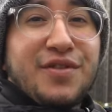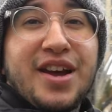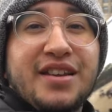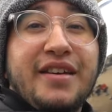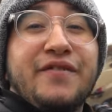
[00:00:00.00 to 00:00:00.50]

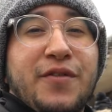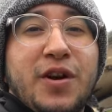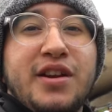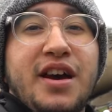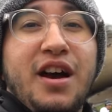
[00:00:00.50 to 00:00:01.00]
right in
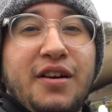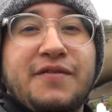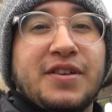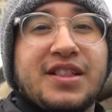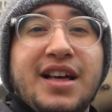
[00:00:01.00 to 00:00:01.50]
front
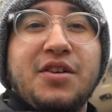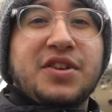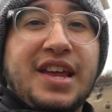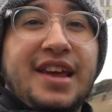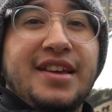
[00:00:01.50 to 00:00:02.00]
of the
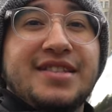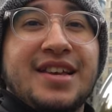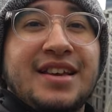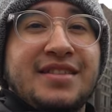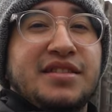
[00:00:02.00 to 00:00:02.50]
Cloud
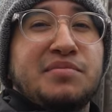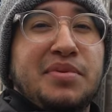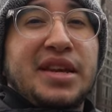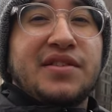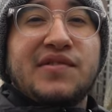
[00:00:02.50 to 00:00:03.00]
Gate, the
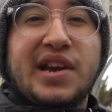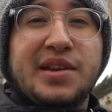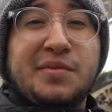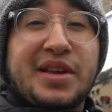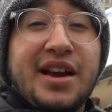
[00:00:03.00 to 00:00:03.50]
Bean
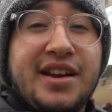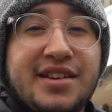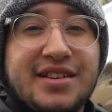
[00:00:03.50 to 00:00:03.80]
right behind